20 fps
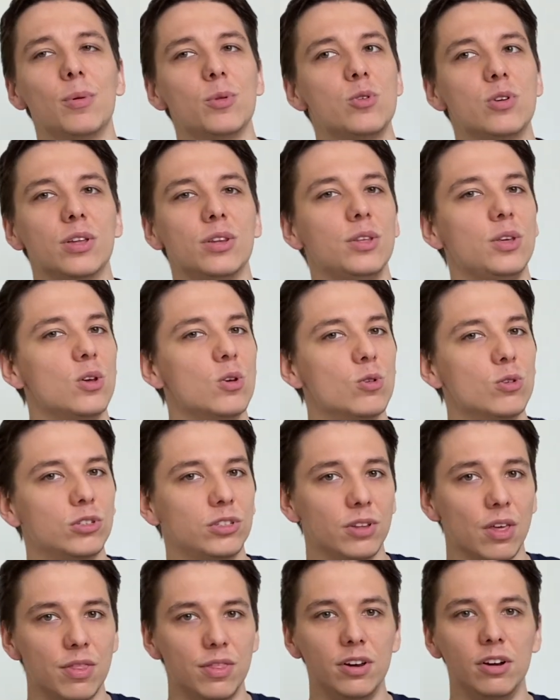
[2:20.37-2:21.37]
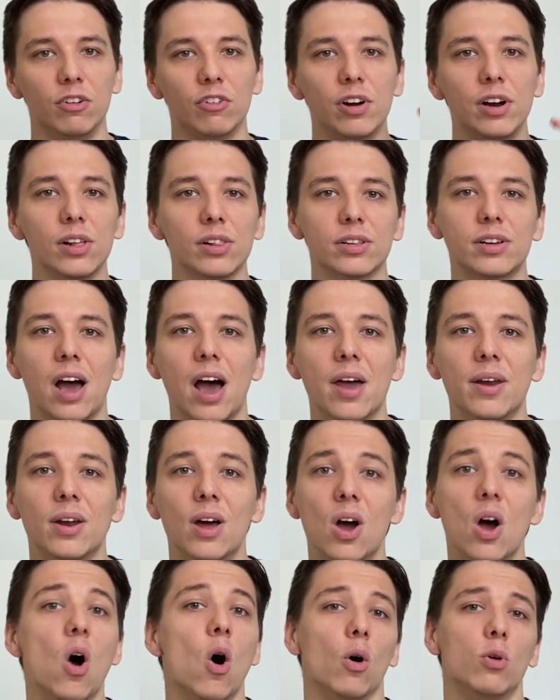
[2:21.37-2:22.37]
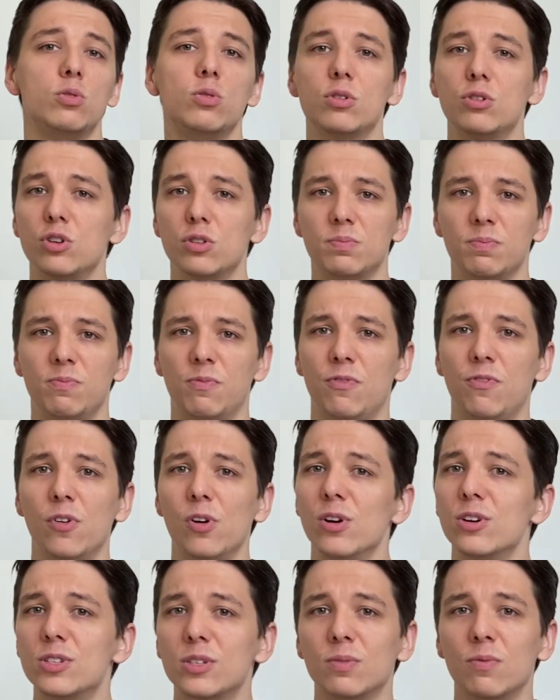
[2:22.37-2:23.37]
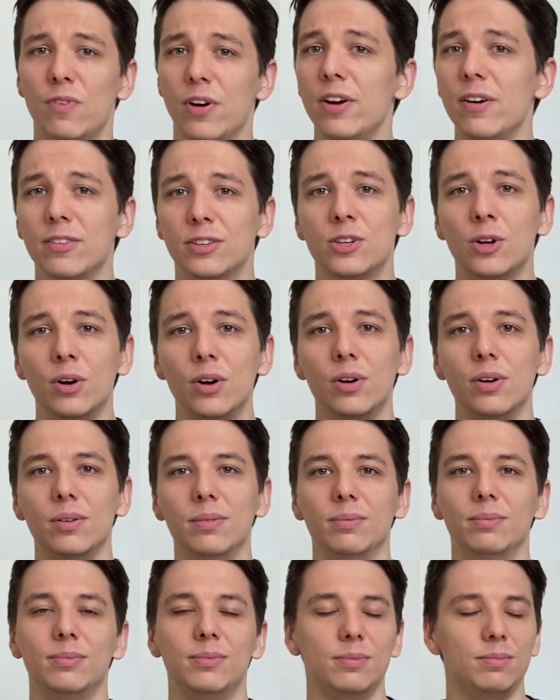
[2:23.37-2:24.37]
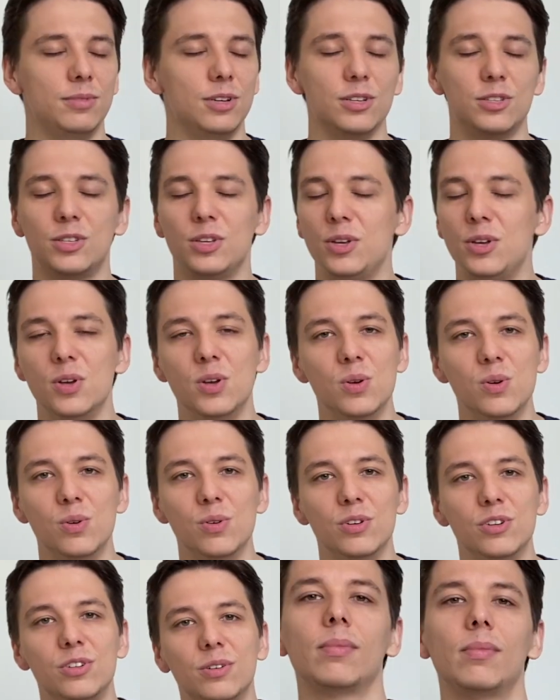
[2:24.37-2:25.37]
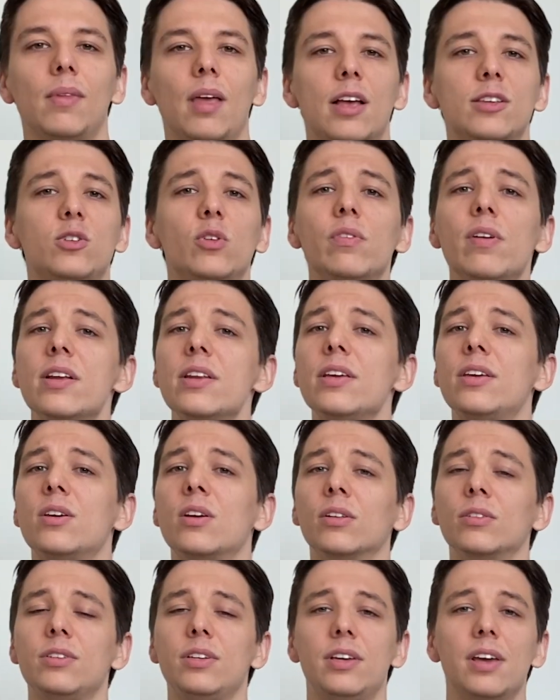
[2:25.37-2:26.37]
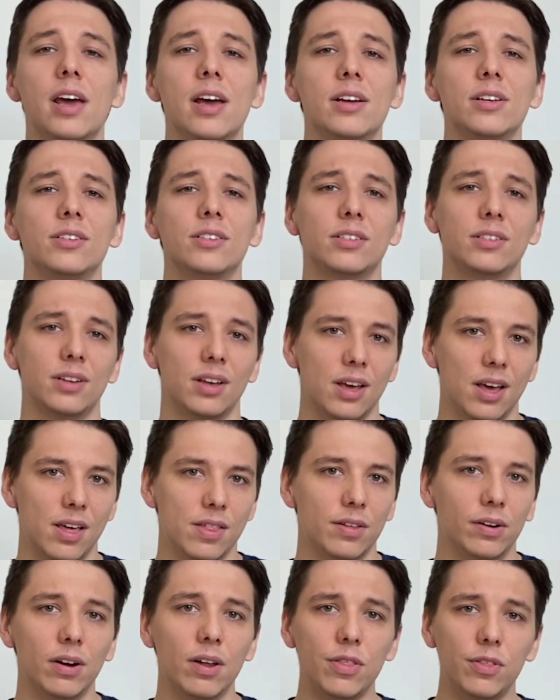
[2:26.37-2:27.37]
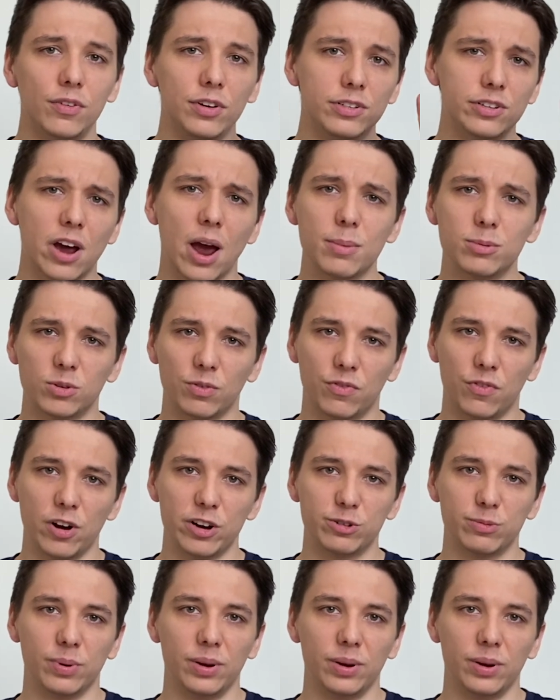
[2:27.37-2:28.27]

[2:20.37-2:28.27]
you can use the railgun on your just first very turn. Just huge. As you already could guess, there are 3 types of Freshman